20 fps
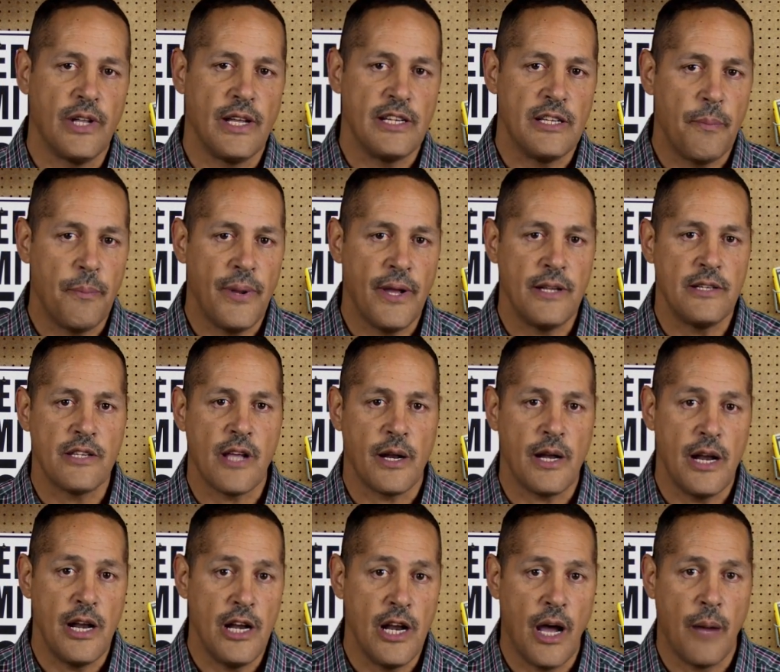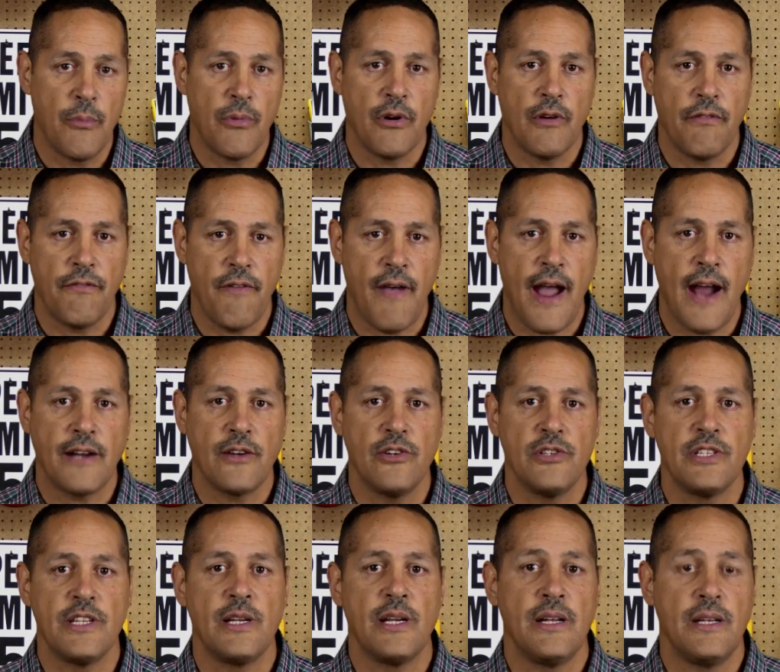and depends on a number of
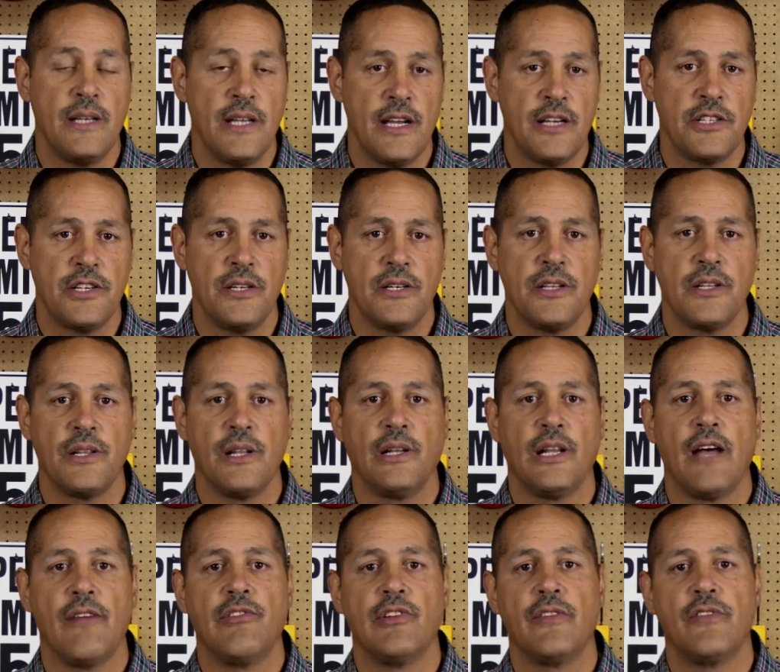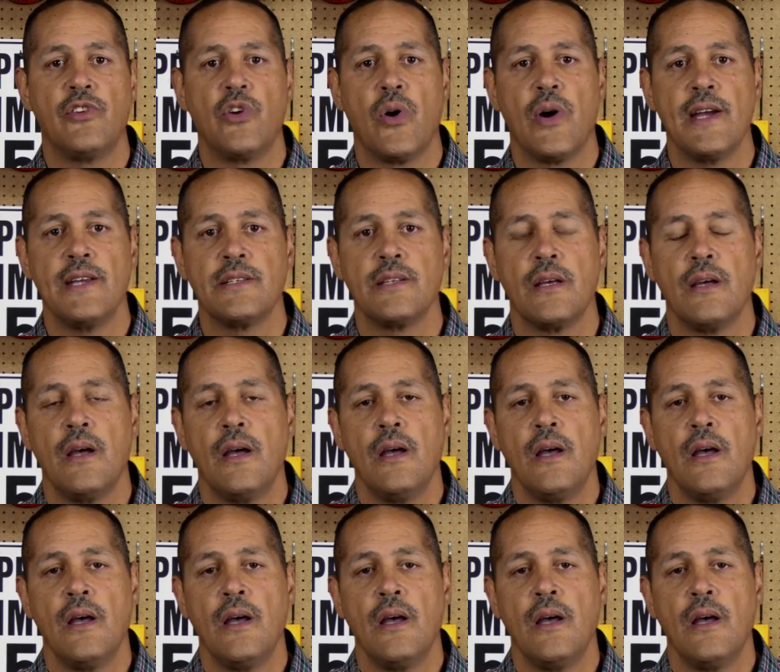factors in addition to the level of noise.